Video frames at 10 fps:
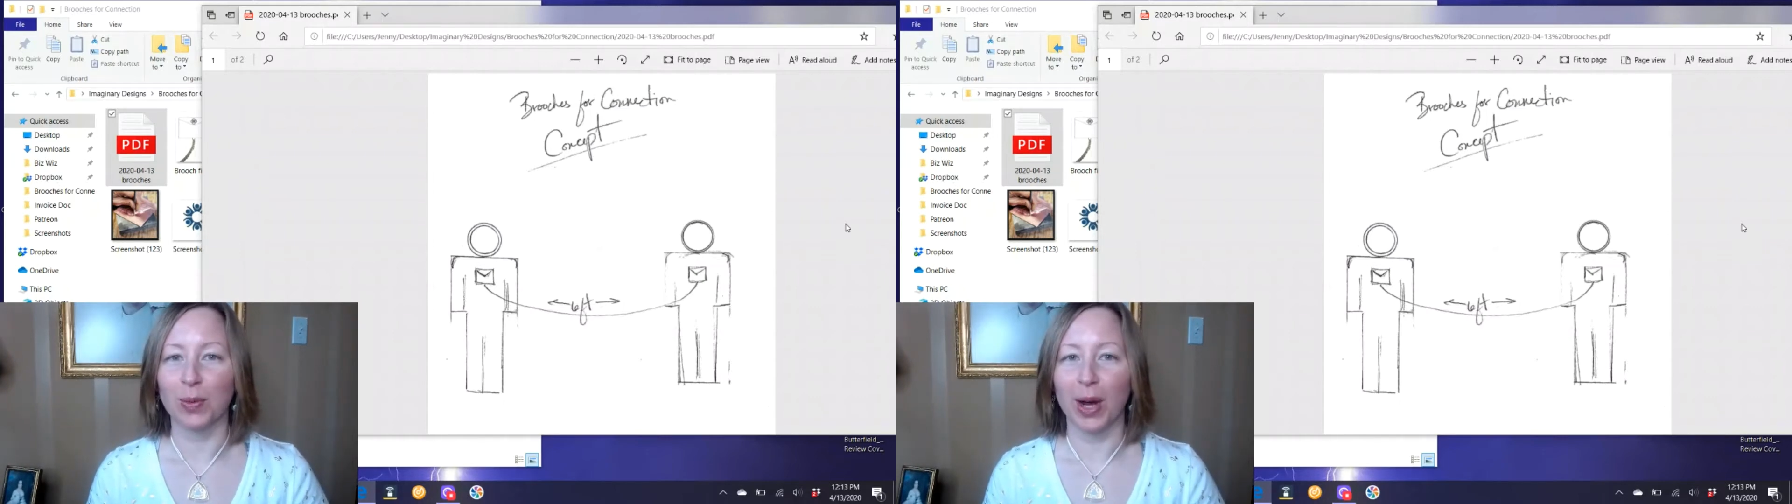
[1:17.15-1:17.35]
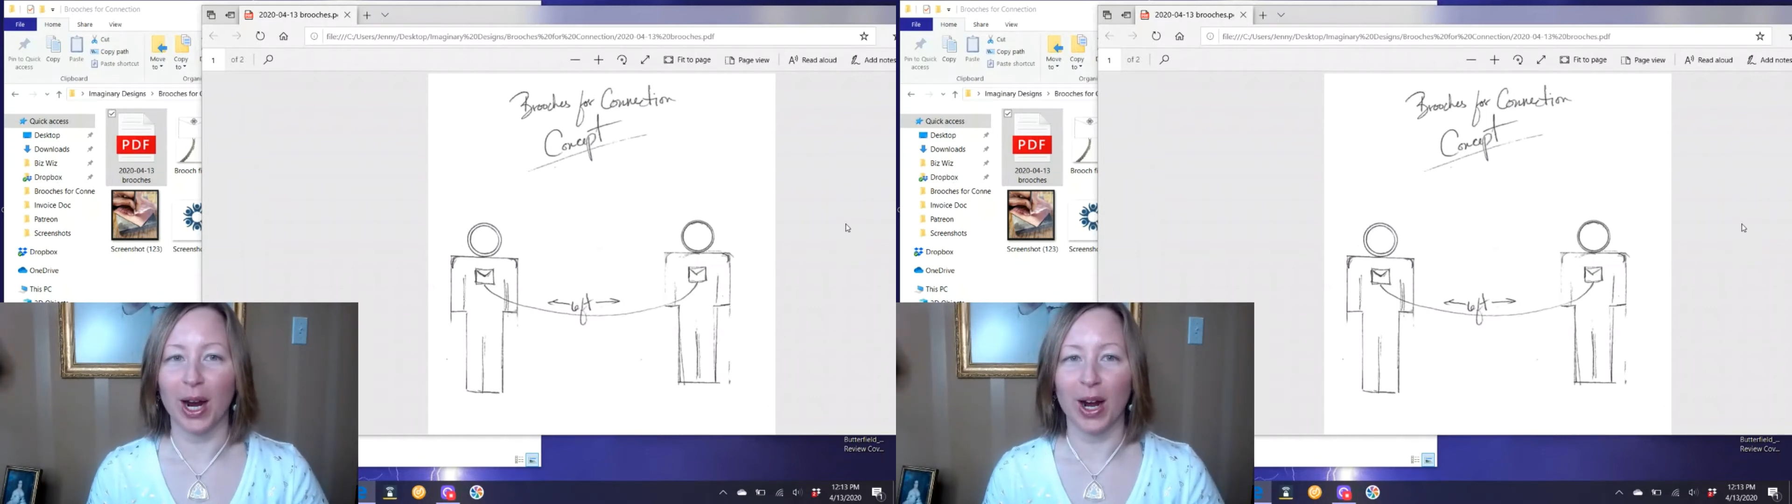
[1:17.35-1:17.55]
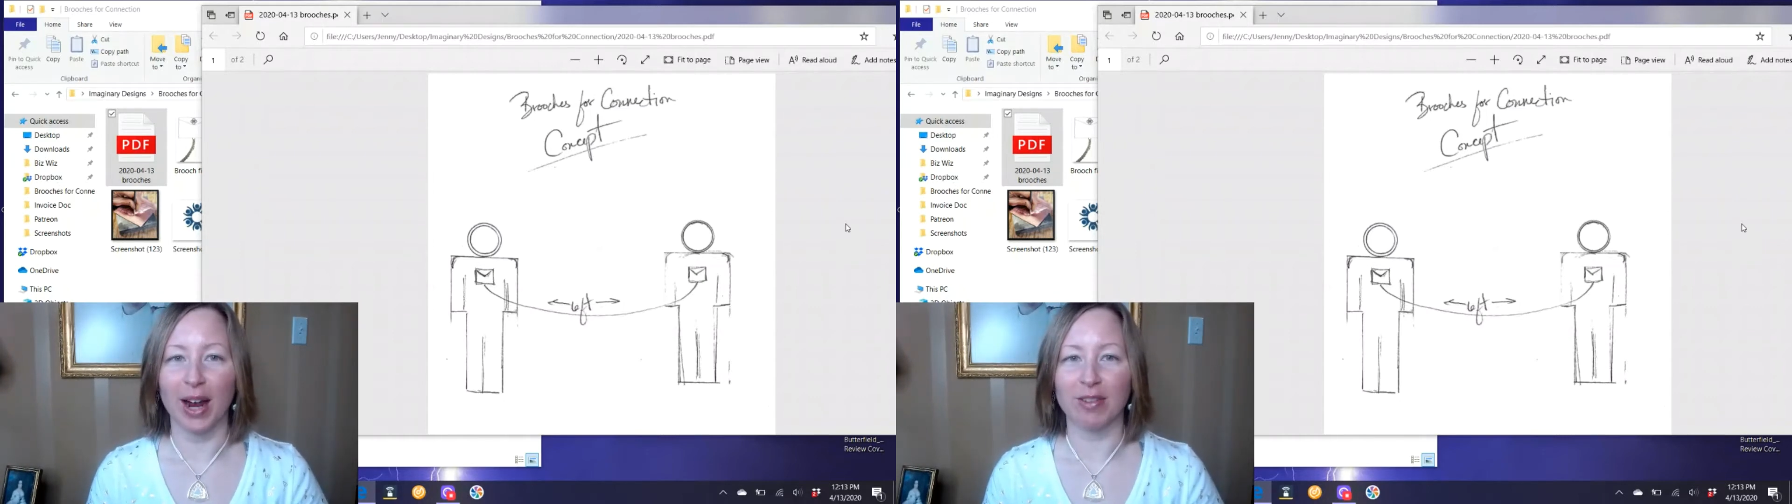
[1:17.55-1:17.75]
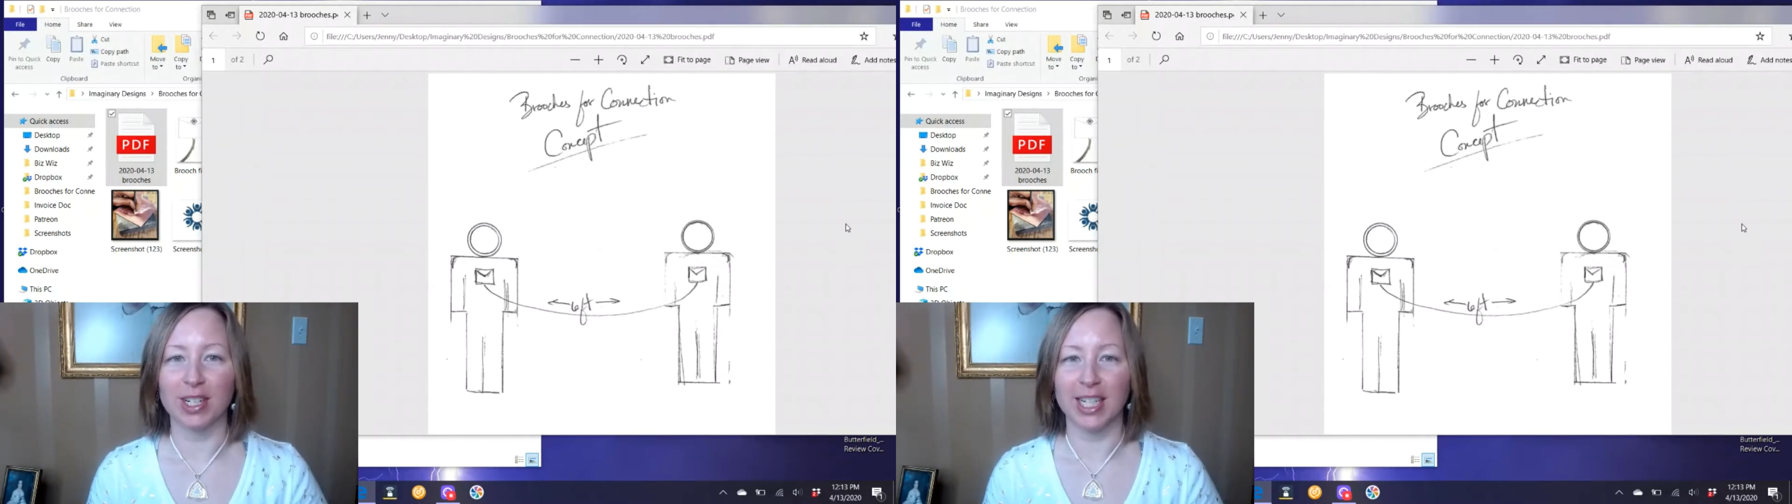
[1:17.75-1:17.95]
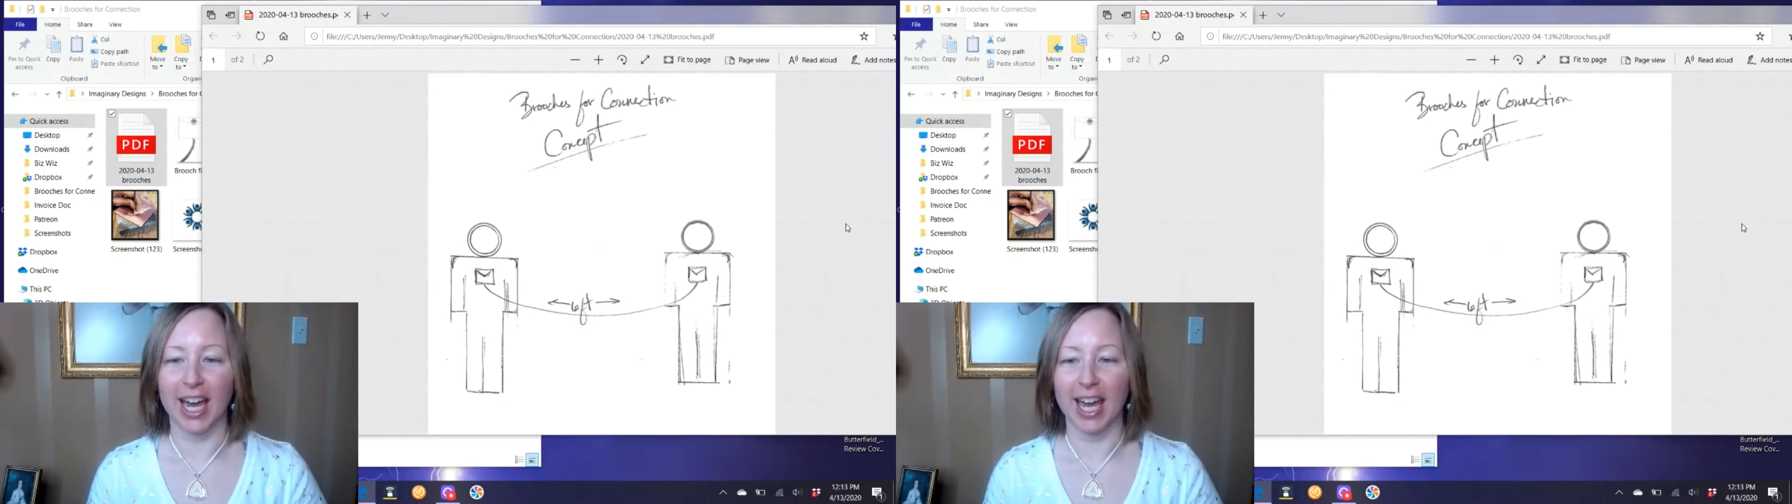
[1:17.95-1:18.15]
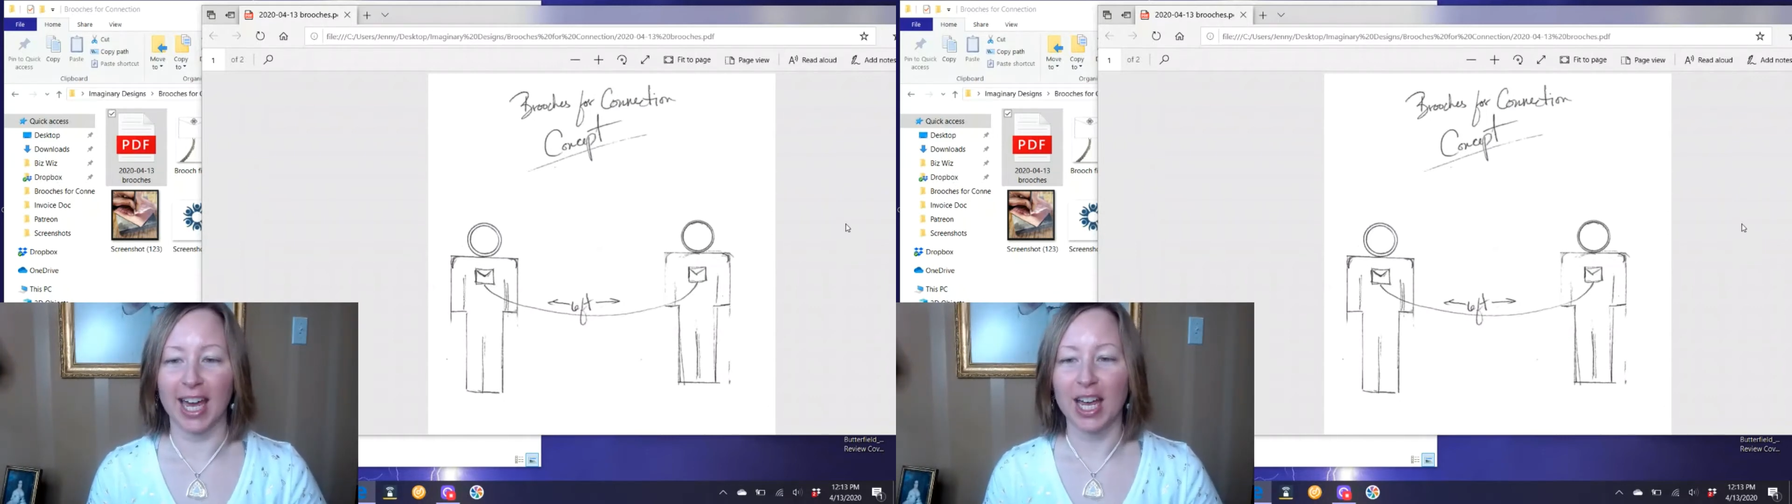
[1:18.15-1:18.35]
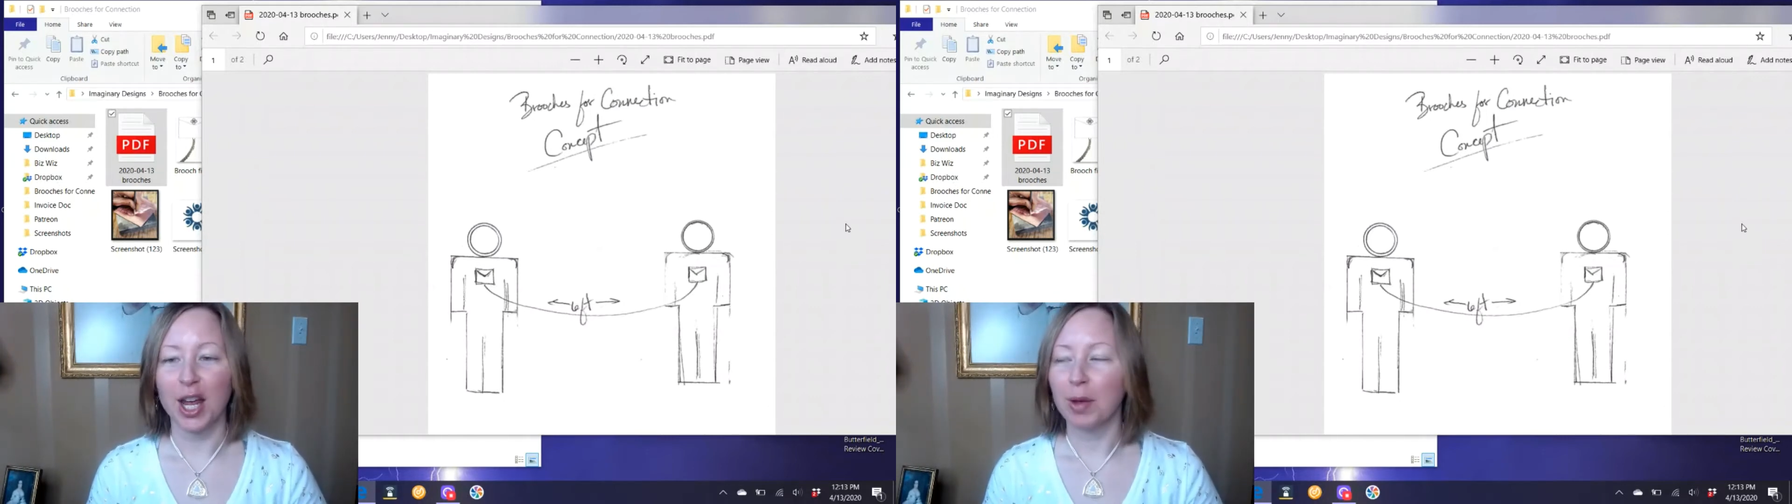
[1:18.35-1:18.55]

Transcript: wear every day.